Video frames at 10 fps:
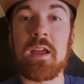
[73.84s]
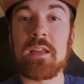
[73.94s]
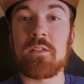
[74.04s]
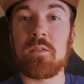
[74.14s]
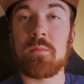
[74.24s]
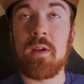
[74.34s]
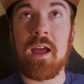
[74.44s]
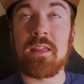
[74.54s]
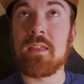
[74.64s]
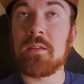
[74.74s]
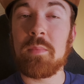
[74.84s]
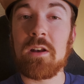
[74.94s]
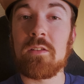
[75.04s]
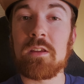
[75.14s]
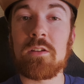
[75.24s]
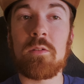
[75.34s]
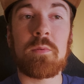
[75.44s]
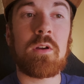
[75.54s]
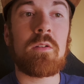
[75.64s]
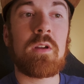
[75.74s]
It's, I think, better than
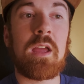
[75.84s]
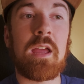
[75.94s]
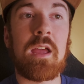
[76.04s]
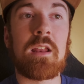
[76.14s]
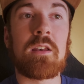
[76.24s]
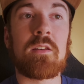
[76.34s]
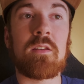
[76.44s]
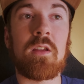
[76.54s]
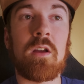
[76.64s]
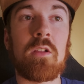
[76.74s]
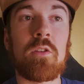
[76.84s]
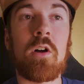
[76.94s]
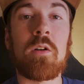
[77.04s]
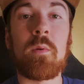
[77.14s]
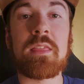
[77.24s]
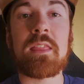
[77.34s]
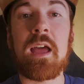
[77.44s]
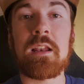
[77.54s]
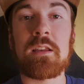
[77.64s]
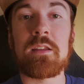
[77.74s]
GoPro, and along with
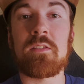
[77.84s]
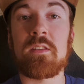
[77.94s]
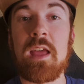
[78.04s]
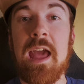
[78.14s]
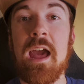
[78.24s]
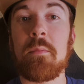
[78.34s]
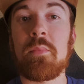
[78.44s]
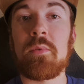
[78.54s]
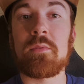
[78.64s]
that is the app.